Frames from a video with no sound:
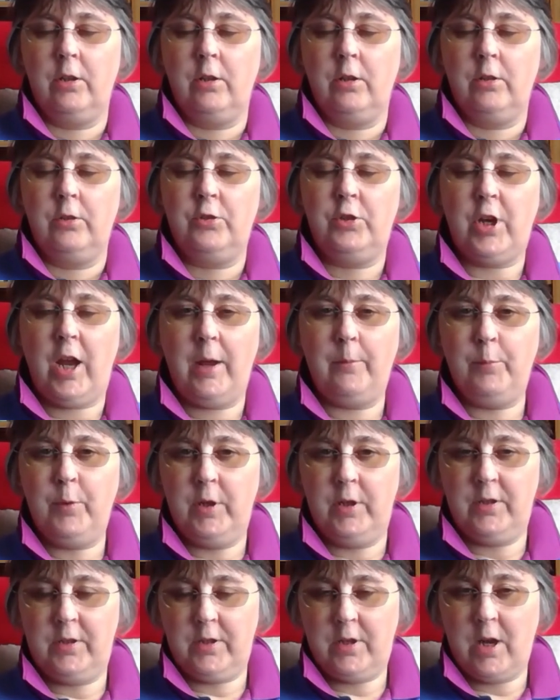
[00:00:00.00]

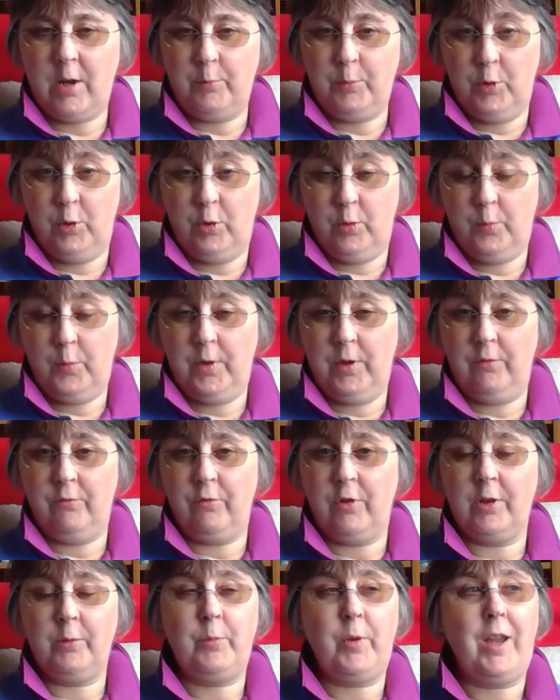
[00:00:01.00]
Champions Cup European
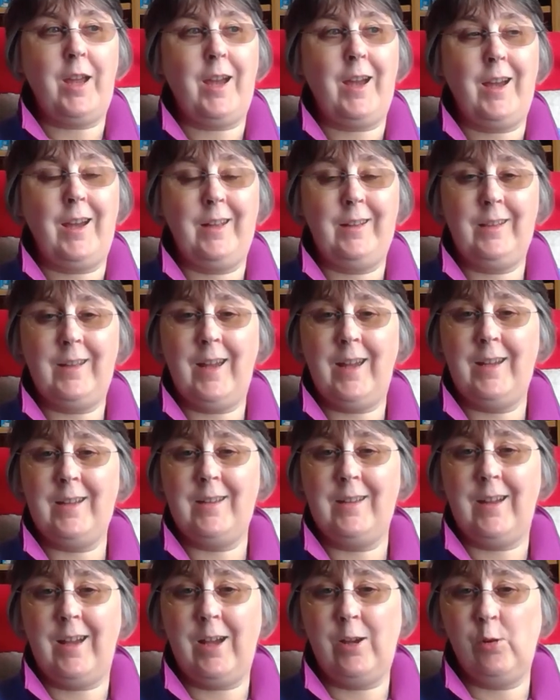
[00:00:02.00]
Rugby, and that
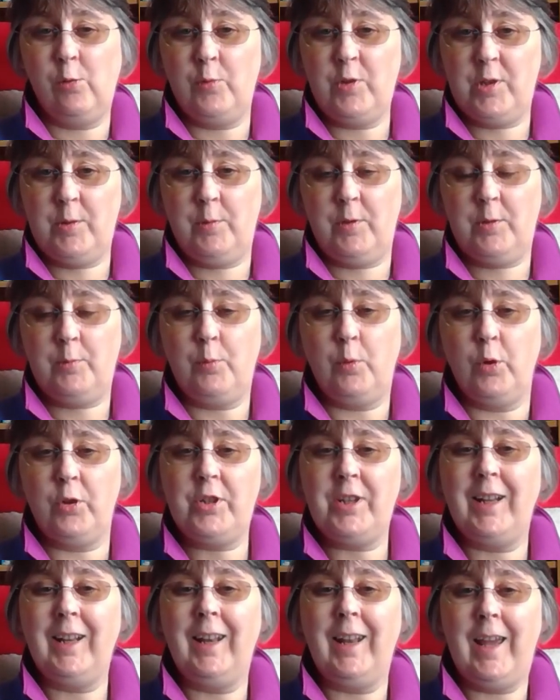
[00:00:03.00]
I will be
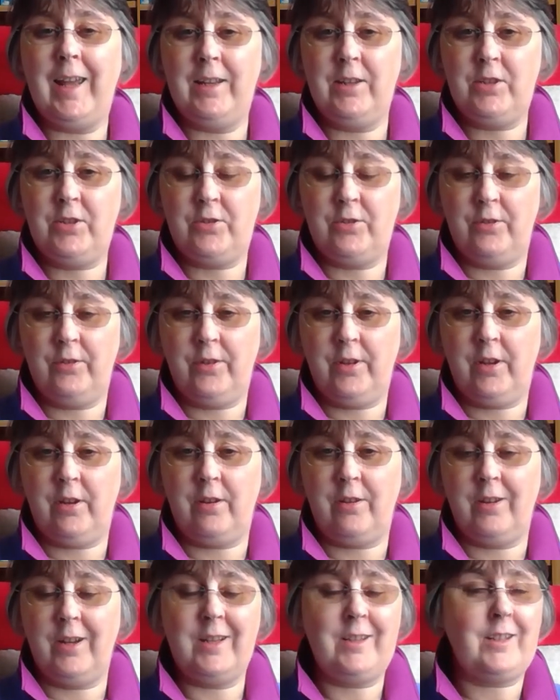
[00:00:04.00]
supporting Leinster
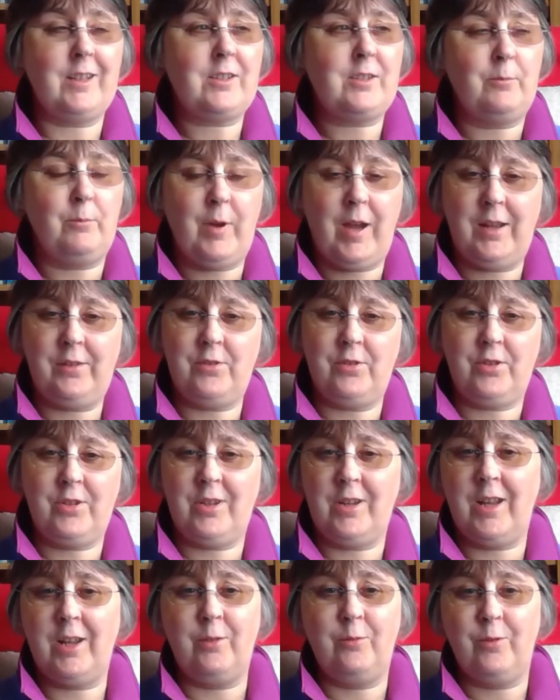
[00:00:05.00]
there. It doesn't matter
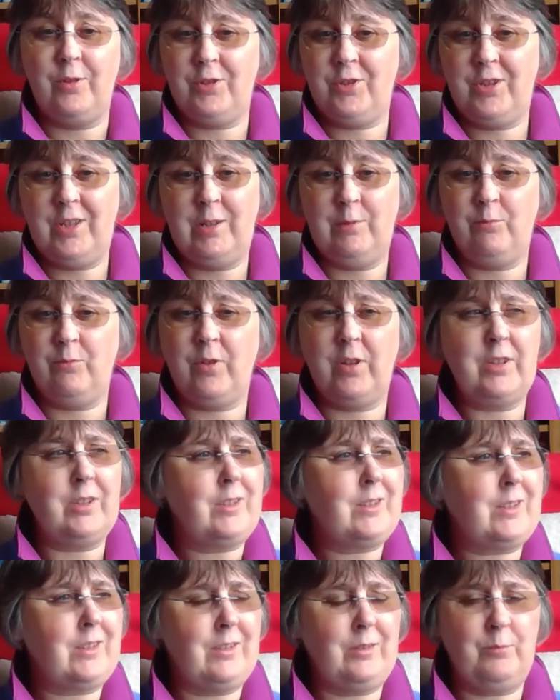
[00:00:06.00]
tonight which team wins
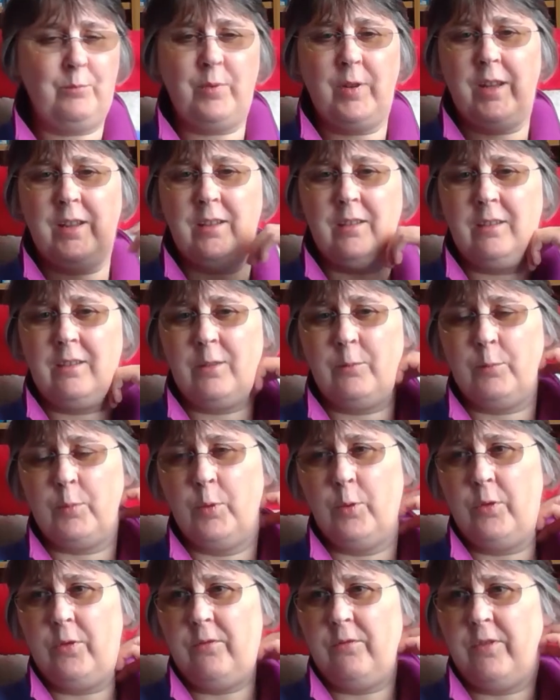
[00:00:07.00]
because they're
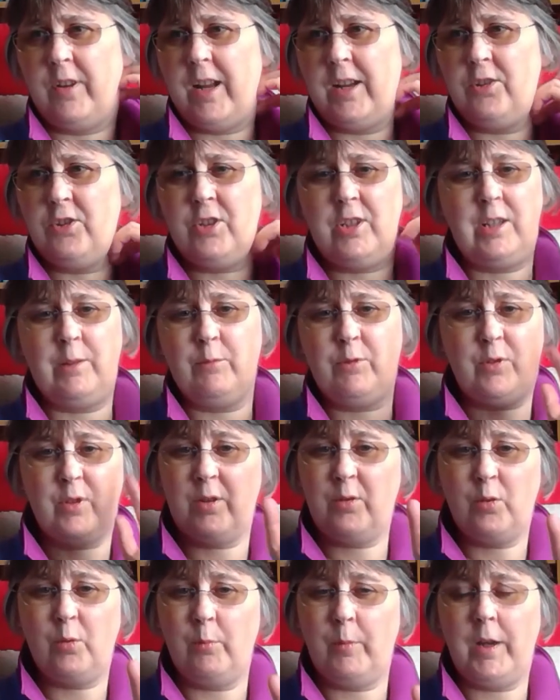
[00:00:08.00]
both French teams, so I
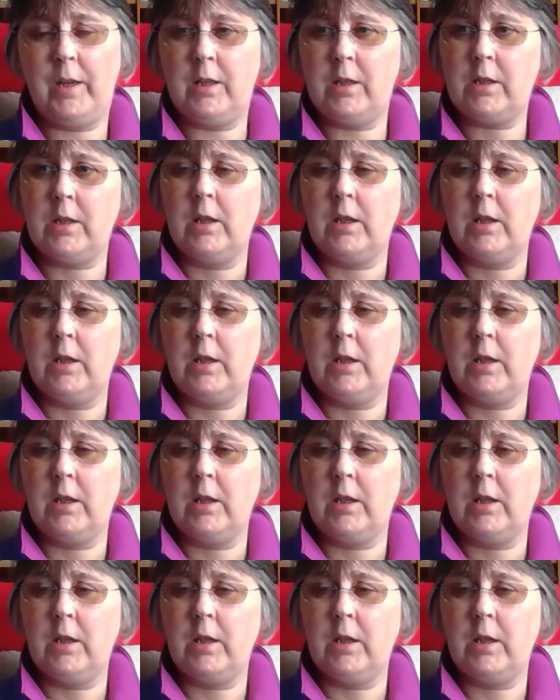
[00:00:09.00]
don't mind